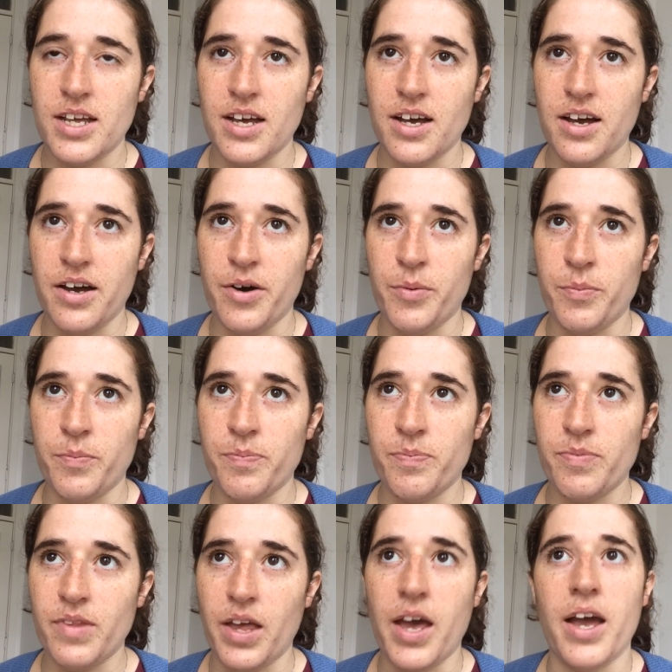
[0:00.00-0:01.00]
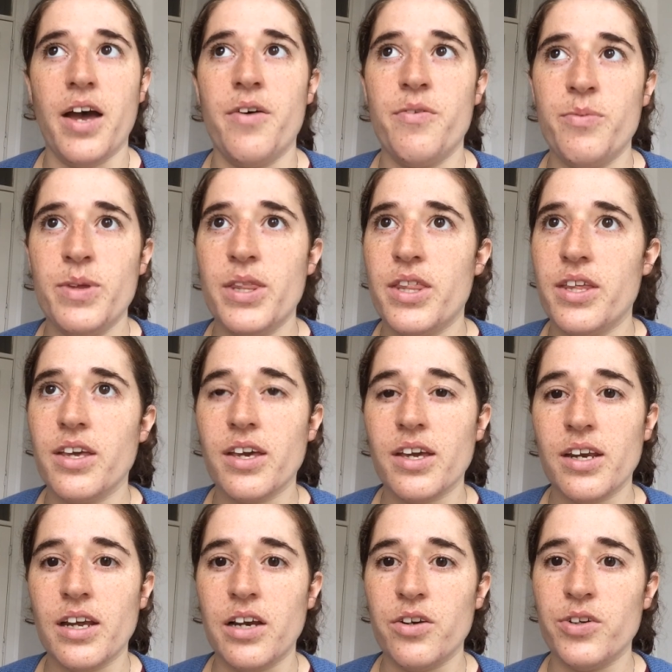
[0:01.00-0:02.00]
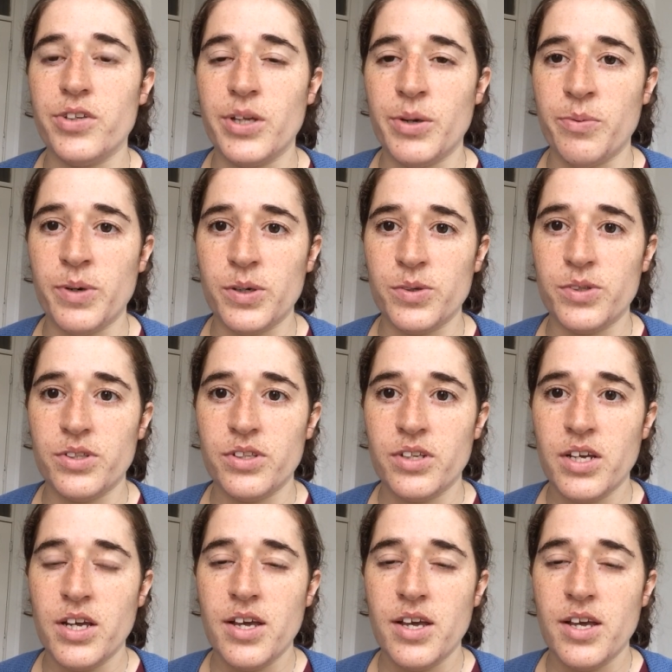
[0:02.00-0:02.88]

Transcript: I have been thinking a lot about